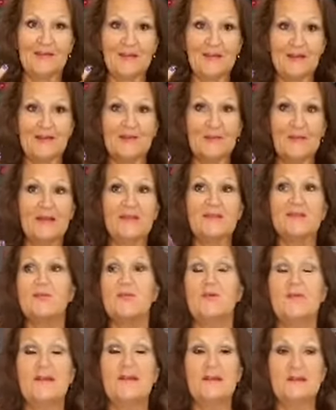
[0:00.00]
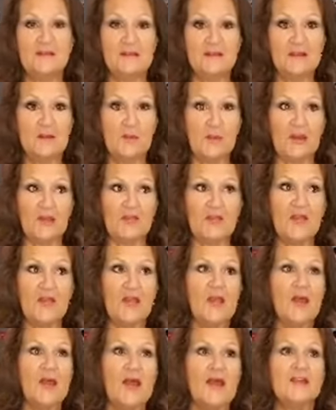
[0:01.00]
Six months we've been dealing with
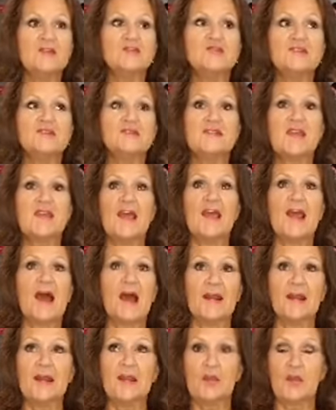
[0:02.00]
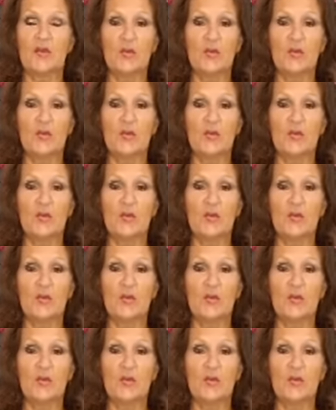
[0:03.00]
a just chaotic,